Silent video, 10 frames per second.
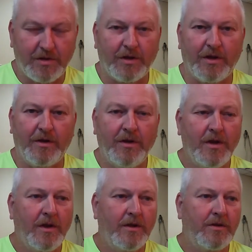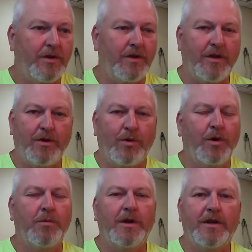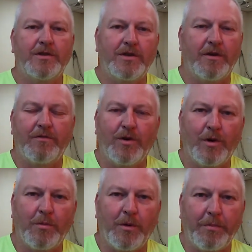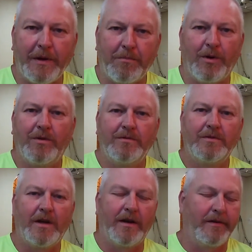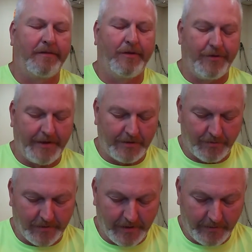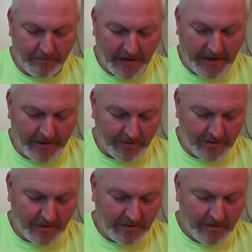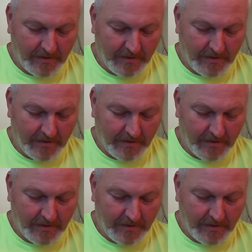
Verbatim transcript: to the, to the normalest of normal people I don't even know if that's a word, but I used it.